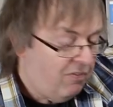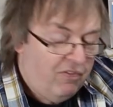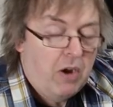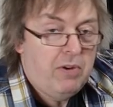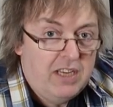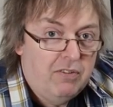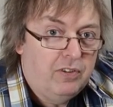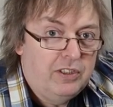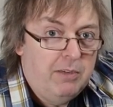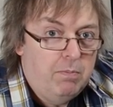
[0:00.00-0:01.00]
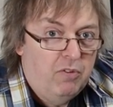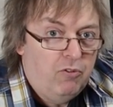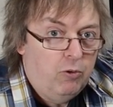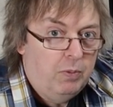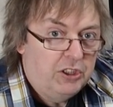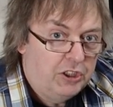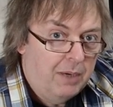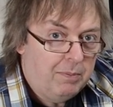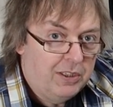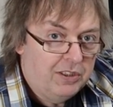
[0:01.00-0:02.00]
Very different in performance,
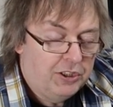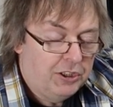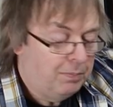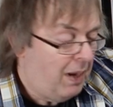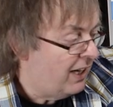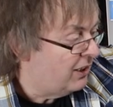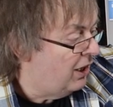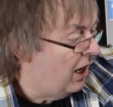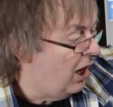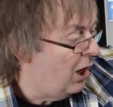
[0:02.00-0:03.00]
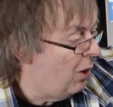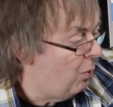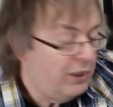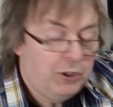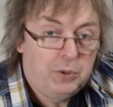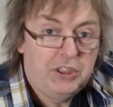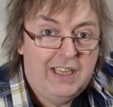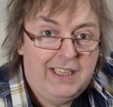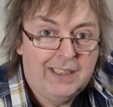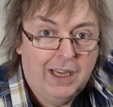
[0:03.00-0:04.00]
I'm going to suspect. We shall
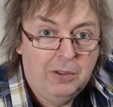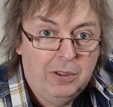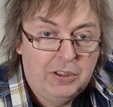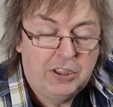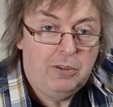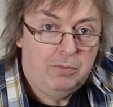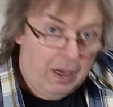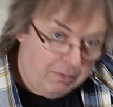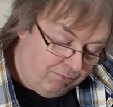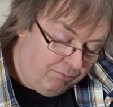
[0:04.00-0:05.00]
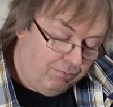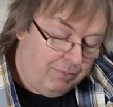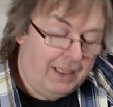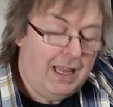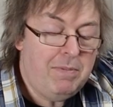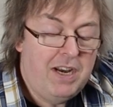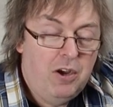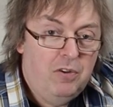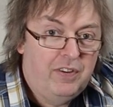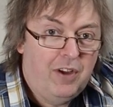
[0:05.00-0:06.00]
see, though. So let me
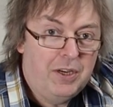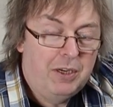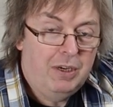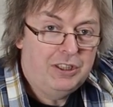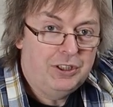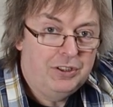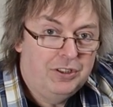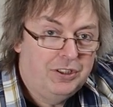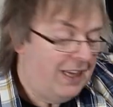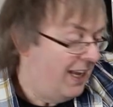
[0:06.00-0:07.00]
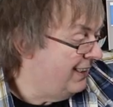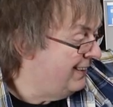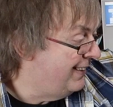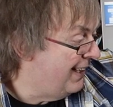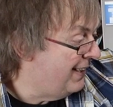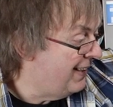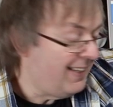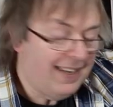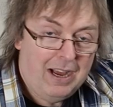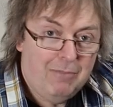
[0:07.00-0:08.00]
know if you've got any questions, and there
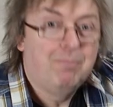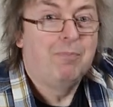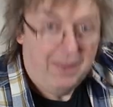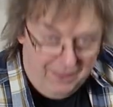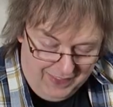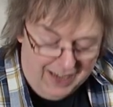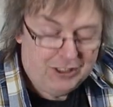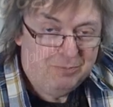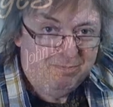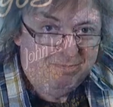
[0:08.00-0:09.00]
you go. Thanks.